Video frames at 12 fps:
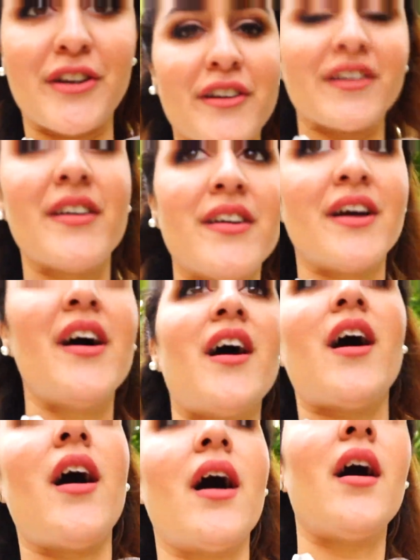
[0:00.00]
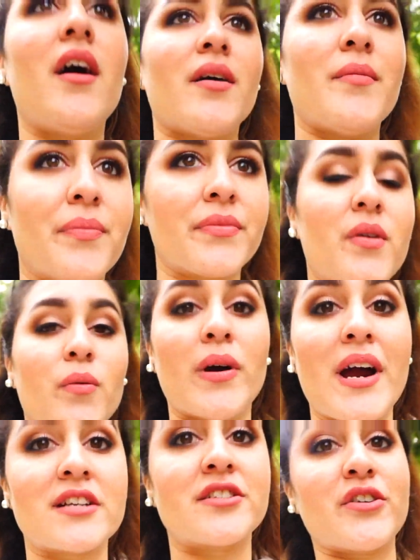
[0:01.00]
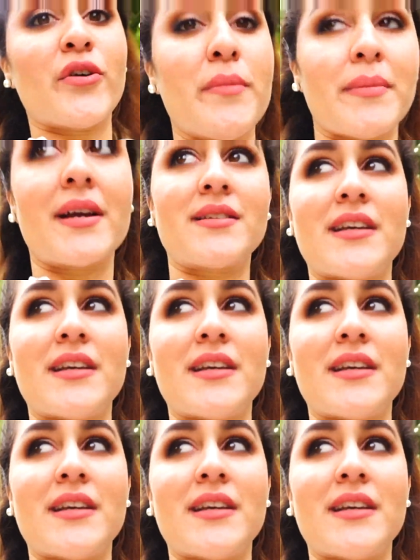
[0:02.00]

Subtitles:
here, we're actually going back